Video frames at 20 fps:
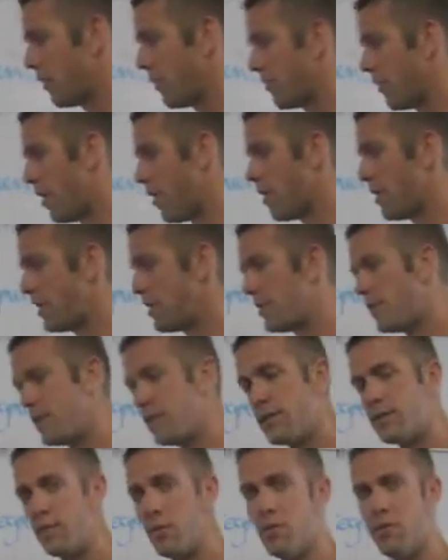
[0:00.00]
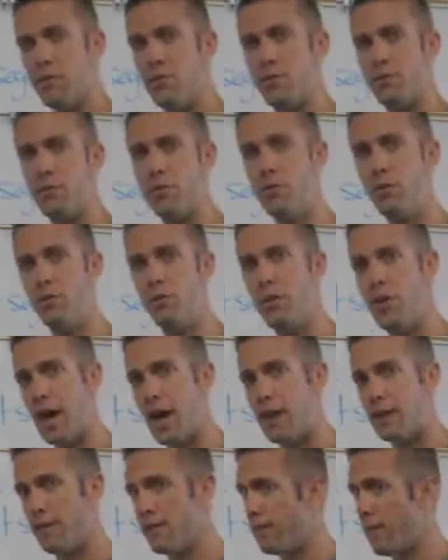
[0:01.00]
we've already told the rule
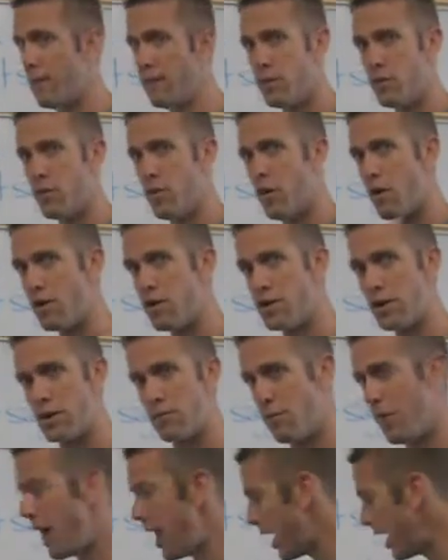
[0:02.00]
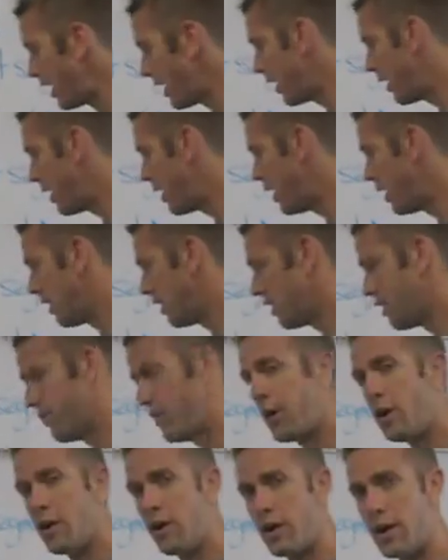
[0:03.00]
that the farther you are to the right, the
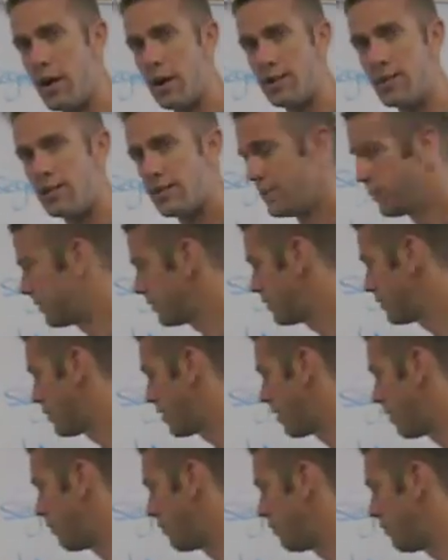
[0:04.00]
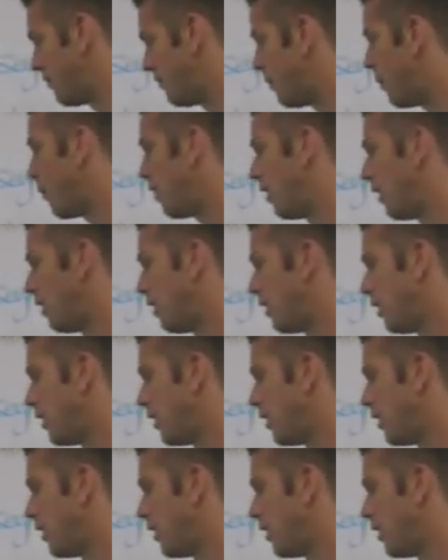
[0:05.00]
bigger it is. So 4